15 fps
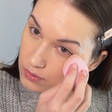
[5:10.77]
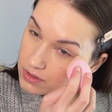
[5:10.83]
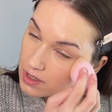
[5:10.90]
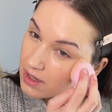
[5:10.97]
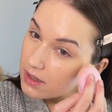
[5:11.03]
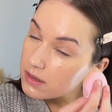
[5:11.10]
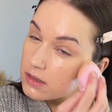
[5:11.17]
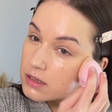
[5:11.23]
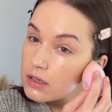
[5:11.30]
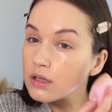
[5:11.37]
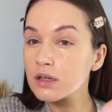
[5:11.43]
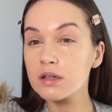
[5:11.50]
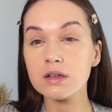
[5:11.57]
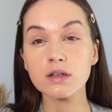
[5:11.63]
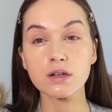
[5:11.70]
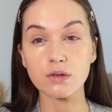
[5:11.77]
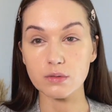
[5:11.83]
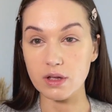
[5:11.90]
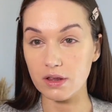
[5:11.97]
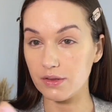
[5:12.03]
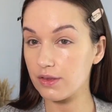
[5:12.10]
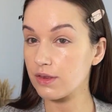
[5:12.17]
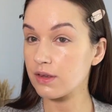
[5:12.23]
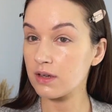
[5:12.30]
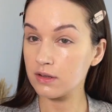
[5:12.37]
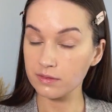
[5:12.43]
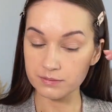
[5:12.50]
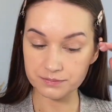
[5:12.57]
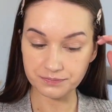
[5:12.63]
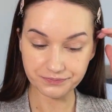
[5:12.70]
it with
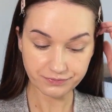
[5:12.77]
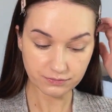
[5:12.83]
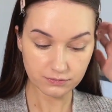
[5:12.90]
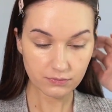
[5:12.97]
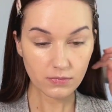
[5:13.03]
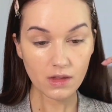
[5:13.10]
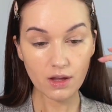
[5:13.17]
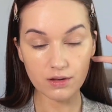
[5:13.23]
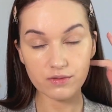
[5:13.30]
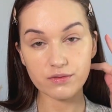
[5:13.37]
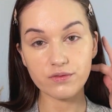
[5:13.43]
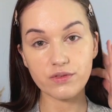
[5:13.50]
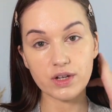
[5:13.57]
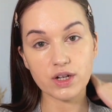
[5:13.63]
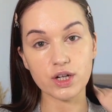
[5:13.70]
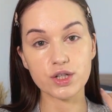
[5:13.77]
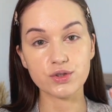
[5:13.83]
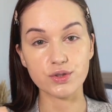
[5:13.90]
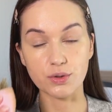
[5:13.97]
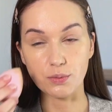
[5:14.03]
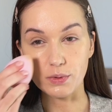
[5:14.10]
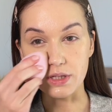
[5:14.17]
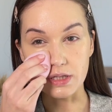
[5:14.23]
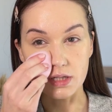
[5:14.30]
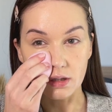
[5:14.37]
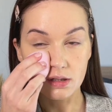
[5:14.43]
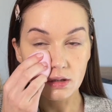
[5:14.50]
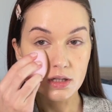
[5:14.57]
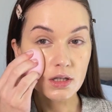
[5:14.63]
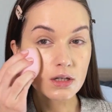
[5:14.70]
very dewy
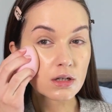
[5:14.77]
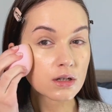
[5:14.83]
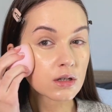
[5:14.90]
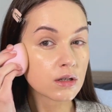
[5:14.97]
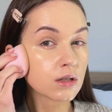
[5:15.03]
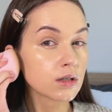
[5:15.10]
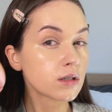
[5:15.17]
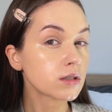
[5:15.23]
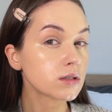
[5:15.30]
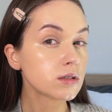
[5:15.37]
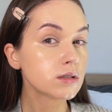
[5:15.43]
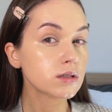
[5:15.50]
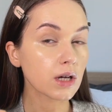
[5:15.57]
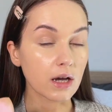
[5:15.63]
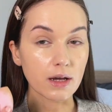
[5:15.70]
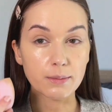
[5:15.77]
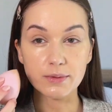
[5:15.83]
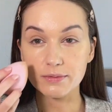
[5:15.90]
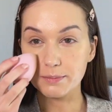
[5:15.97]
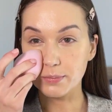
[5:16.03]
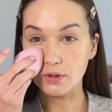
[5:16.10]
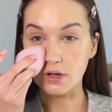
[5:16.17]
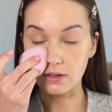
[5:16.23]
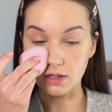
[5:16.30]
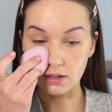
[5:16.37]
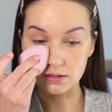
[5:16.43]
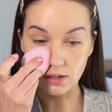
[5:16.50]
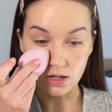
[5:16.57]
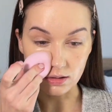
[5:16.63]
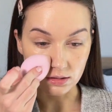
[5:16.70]
type of product
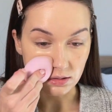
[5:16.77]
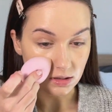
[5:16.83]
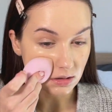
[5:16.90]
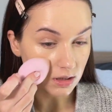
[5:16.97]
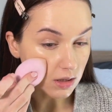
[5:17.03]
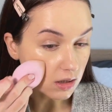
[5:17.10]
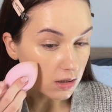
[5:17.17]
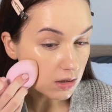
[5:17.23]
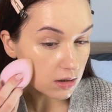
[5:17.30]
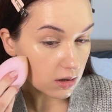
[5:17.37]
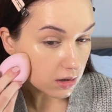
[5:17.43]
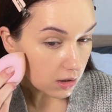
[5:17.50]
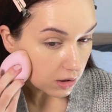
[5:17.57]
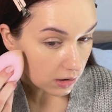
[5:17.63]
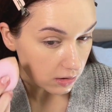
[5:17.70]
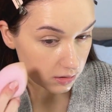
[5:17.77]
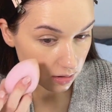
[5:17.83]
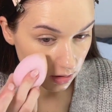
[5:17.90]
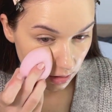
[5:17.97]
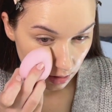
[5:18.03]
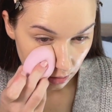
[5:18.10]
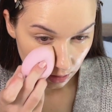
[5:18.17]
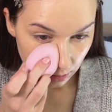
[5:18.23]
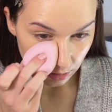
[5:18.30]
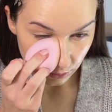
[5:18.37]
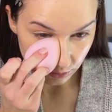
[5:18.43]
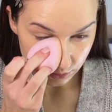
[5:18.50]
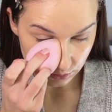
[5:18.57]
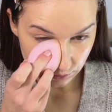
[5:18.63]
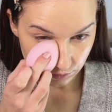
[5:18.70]
underneath, it
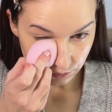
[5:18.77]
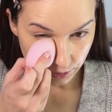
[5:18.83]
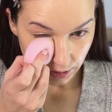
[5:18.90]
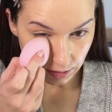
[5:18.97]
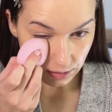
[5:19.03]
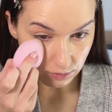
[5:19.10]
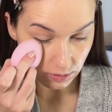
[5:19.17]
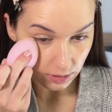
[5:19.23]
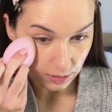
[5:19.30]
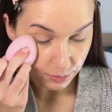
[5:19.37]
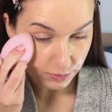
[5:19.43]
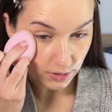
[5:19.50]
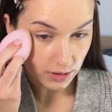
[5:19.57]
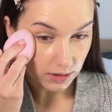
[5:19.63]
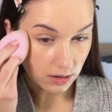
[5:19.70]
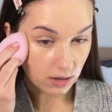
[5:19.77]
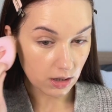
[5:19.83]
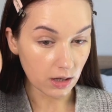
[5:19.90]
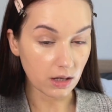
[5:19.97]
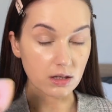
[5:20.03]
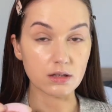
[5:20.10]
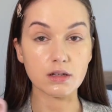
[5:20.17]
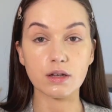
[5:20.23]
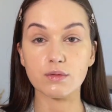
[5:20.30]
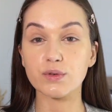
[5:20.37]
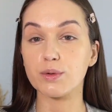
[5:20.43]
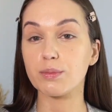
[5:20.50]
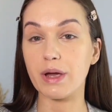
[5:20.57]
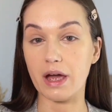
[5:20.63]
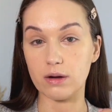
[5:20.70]
looks really, really pretty. And if you
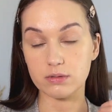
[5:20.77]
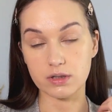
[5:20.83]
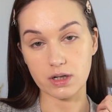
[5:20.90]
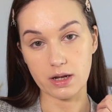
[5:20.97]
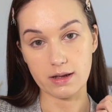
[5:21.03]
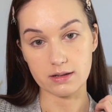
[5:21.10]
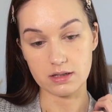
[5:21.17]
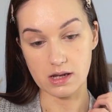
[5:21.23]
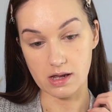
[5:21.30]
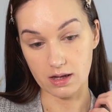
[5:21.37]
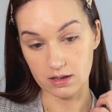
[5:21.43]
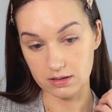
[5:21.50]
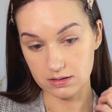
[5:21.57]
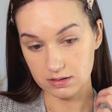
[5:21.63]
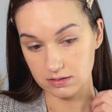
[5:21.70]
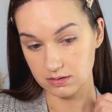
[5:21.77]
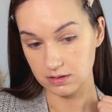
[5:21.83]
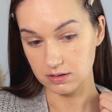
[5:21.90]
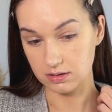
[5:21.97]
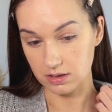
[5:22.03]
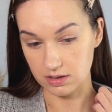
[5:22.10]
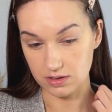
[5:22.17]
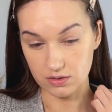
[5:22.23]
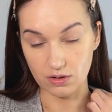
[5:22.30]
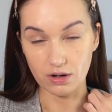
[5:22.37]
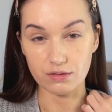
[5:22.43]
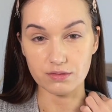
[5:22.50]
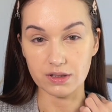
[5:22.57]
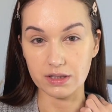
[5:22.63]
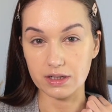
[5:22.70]
powder it, it does not
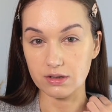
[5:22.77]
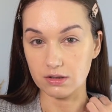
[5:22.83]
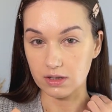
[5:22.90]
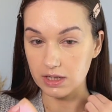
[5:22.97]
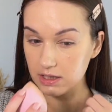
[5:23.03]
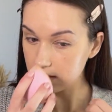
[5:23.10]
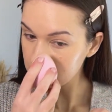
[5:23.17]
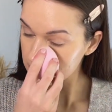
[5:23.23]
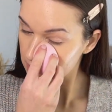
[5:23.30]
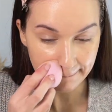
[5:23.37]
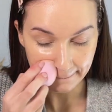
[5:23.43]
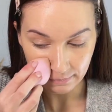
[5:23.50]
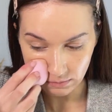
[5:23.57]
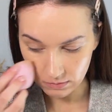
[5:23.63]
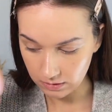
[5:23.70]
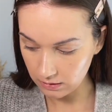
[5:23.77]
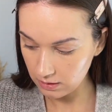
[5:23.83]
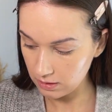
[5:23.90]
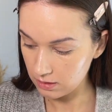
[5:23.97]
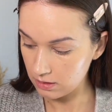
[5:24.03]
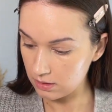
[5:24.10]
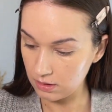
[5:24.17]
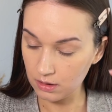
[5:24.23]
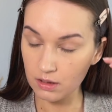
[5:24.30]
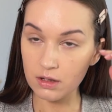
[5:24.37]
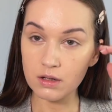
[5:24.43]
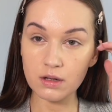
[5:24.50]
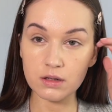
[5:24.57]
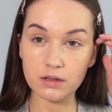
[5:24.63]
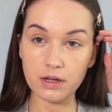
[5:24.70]
really crease.
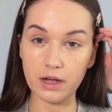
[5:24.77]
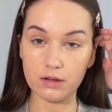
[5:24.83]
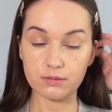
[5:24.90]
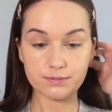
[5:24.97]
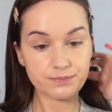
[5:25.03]
Now,